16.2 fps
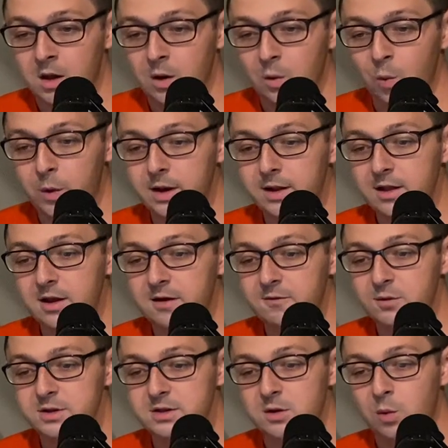We Live
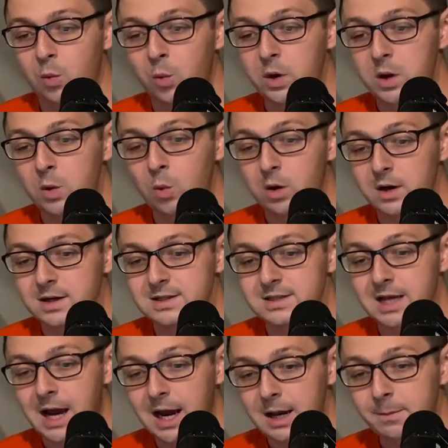was a WeWork
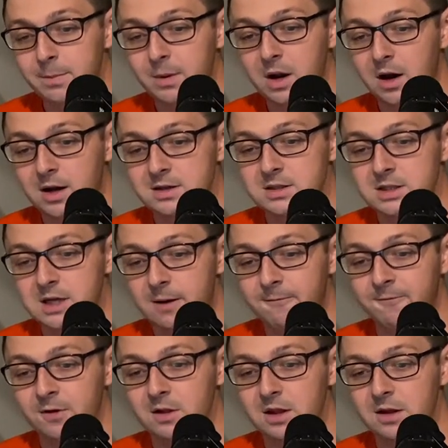type
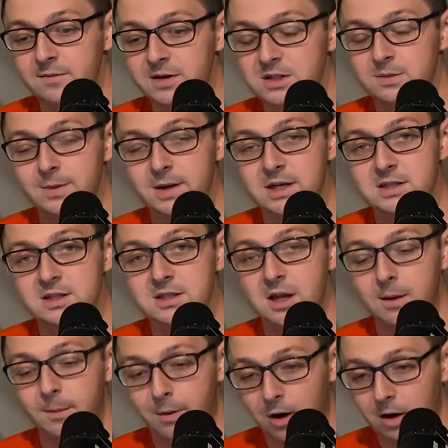concept for living spaces
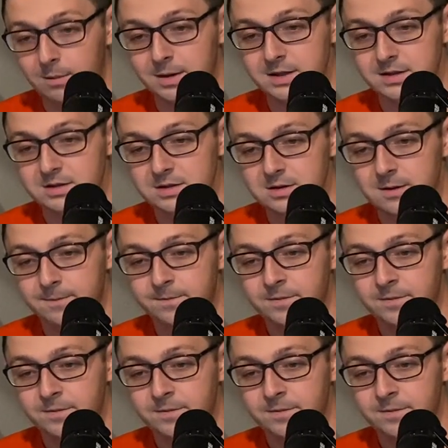and apartments.